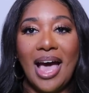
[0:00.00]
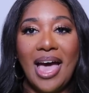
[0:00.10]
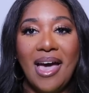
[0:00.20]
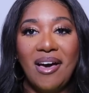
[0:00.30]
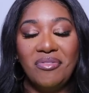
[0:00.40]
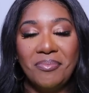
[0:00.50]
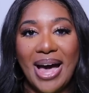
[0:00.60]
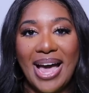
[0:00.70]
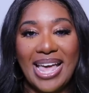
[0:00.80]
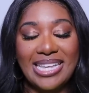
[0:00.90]
I have
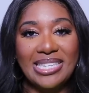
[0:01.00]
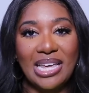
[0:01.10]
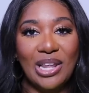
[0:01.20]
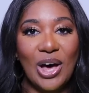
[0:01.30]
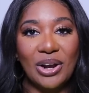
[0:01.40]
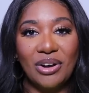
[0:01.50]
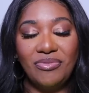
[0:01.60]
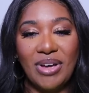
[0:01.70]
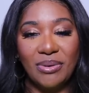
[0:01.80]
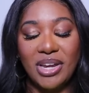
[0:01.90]
my Estee Lauder
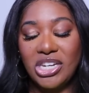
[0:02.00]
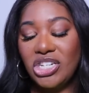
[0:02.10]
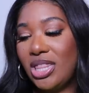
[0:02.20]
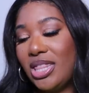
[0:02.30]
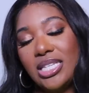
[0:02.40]
foundation.